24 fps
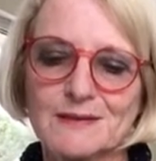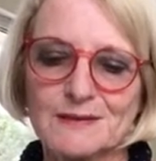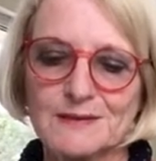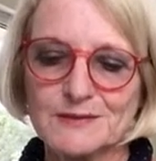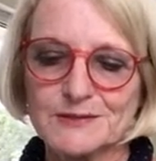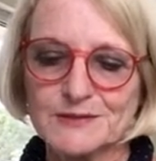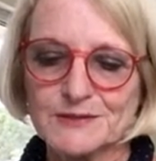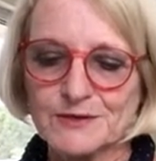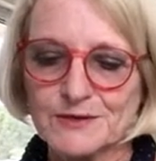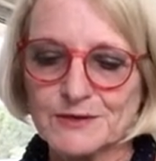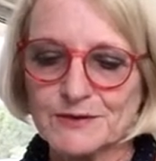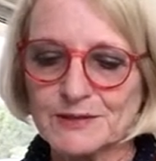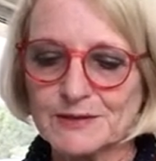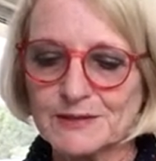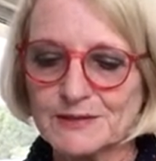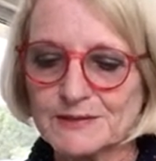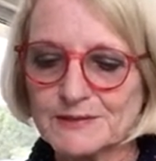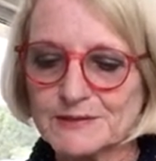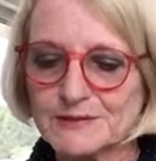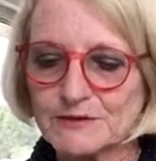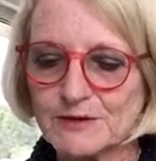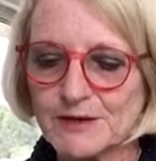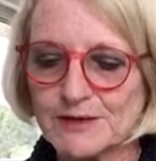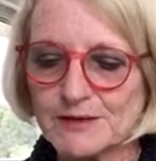So in the
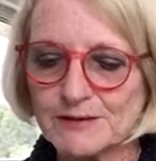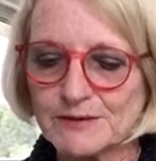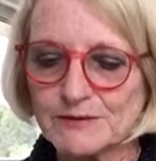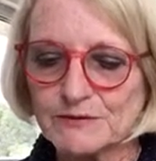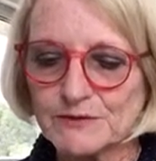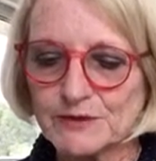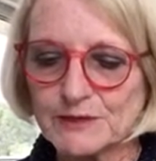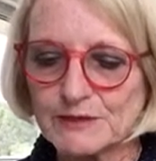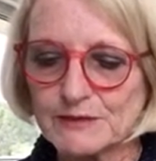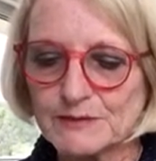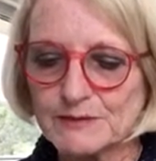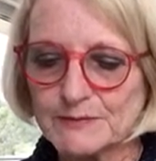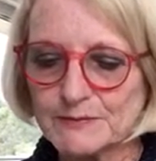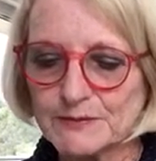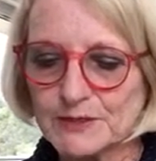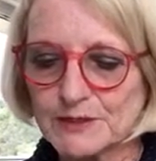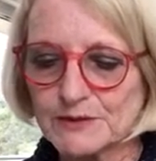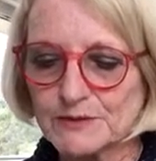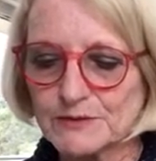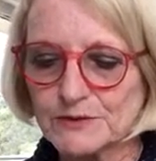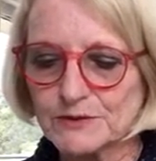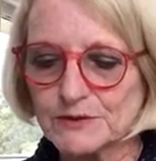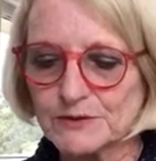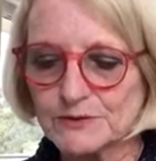Australian curriculum, they're
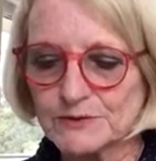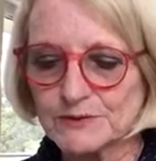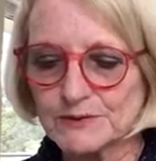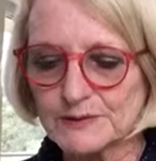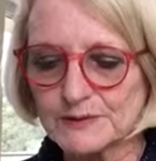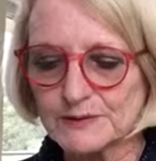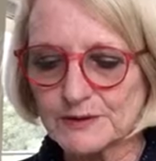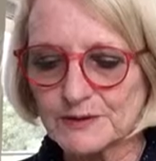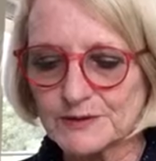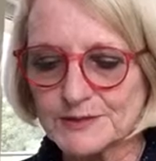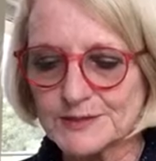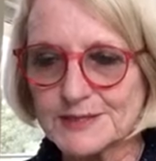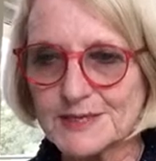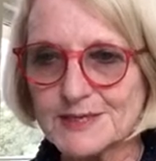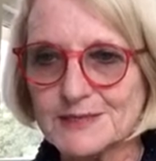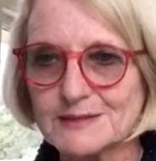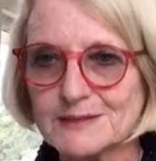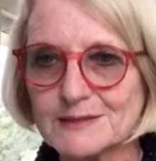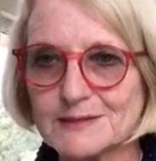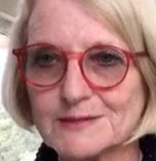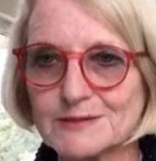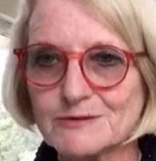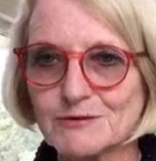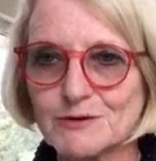called content
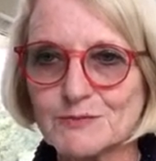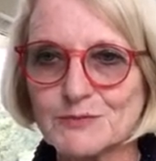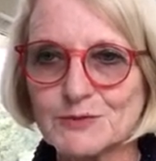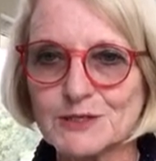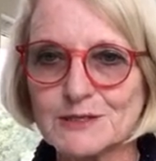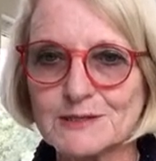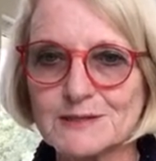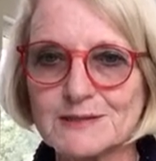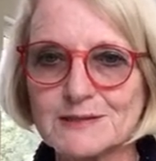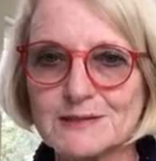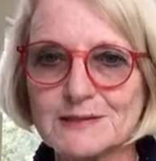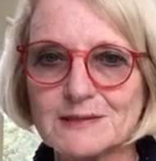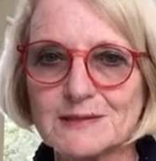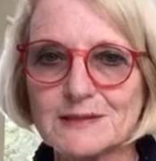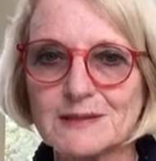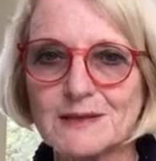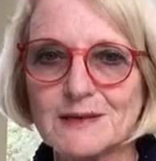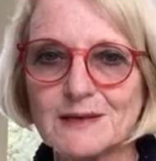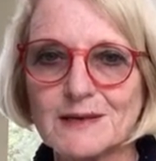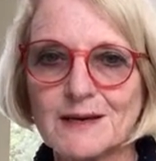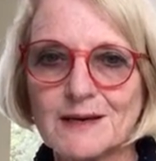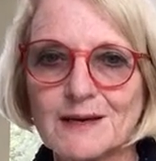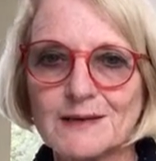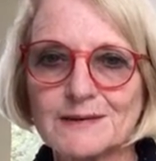descriptions,
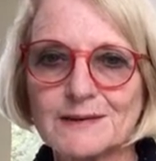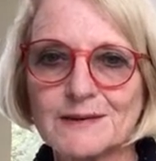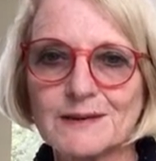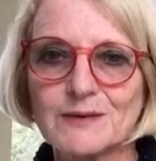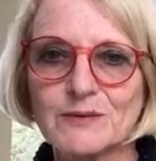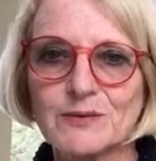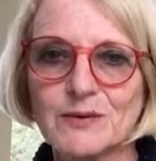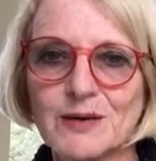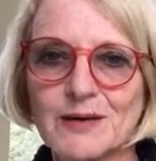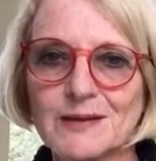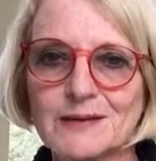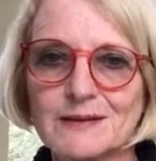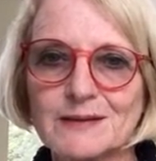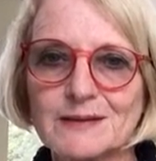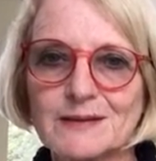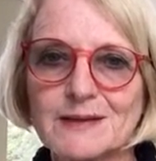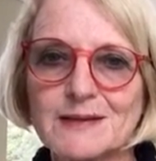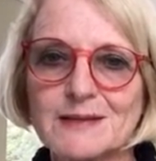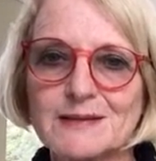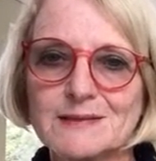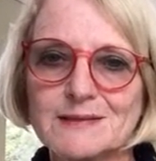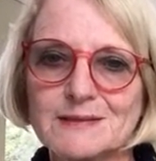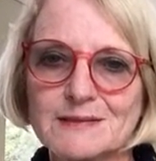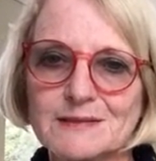and they're quite
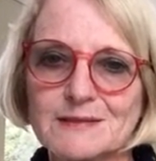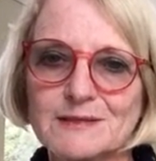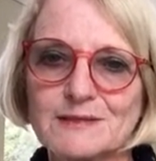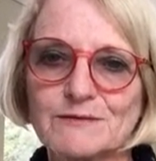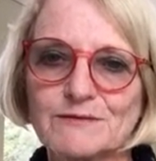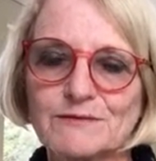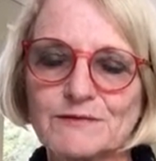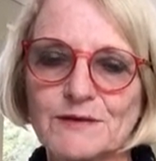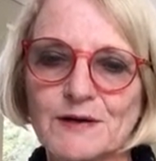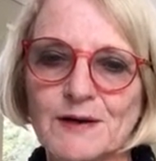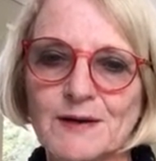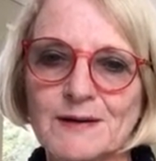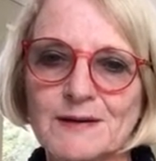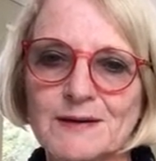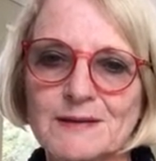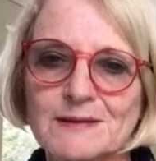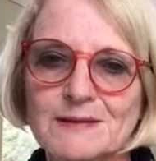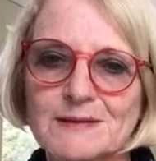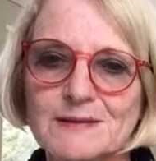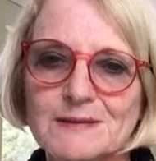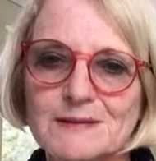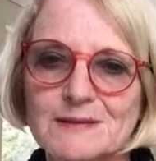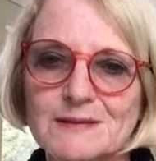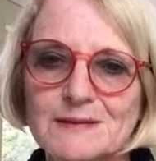easy to
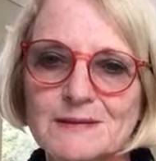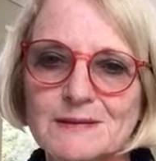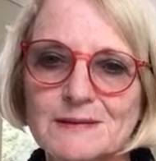find.